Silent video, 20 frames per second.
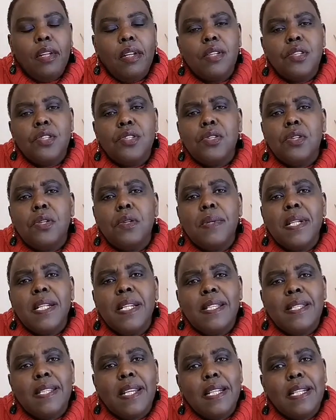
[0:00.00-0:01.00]
So we
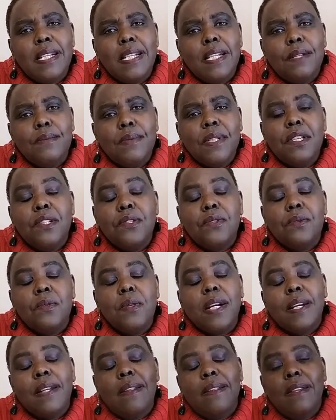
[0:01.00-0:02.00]
decided we need to
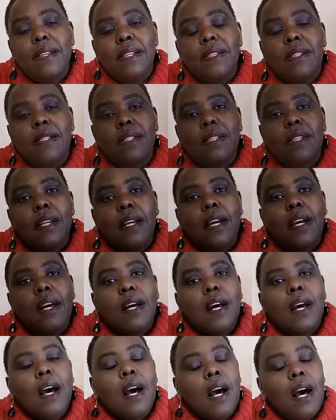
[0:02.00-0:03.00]
look at this,
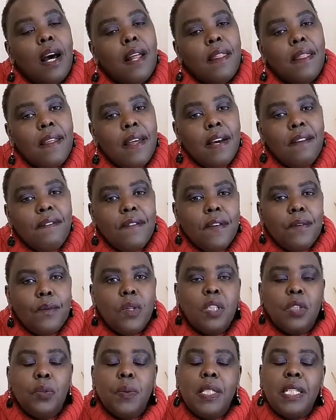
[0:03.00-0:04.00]
and therefore
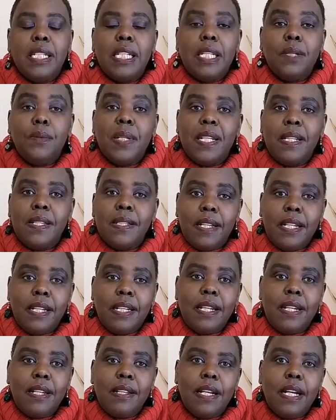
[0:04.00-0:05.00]
what we did, we
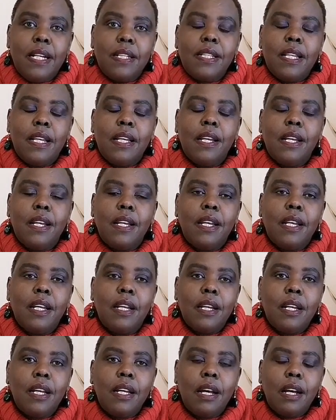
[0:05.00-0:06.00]
decided that
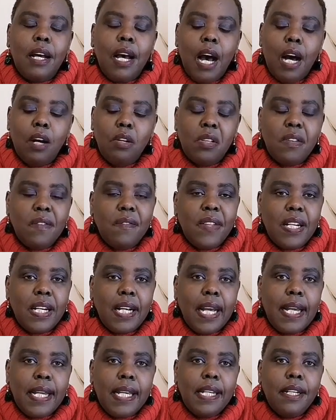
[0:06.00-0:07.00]
out of the
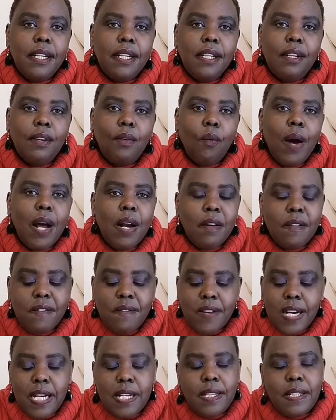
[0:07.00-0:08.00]
9, one of
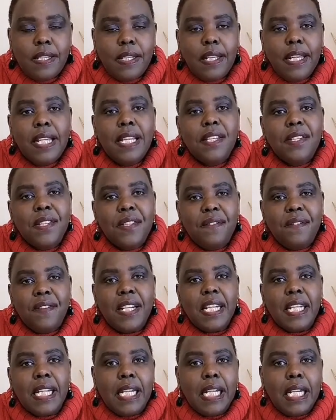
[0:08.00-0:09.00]
us each
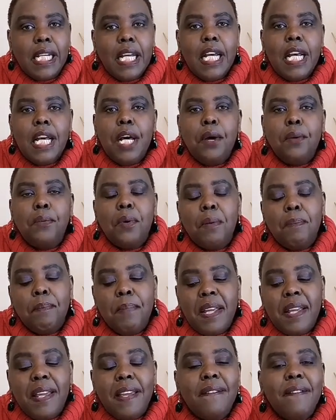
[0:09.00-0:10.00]
evening will be
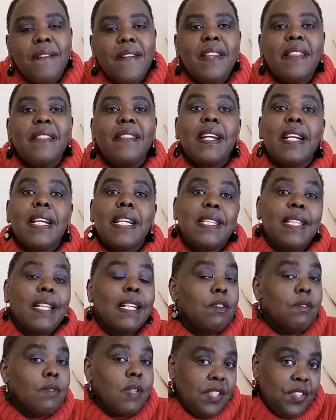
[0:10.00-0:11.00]
giving the rest a
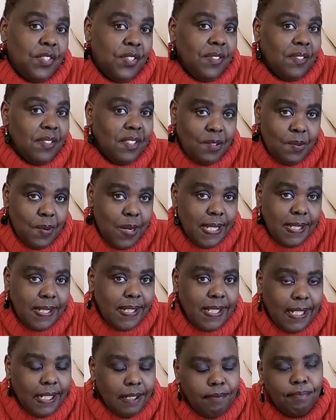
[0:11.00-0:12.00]
question to
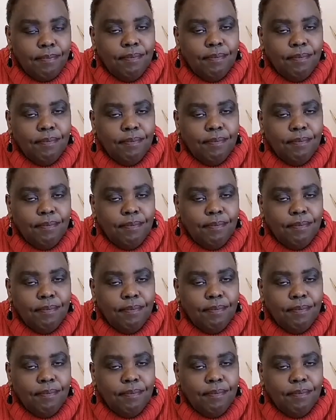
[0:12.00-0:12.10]
answer.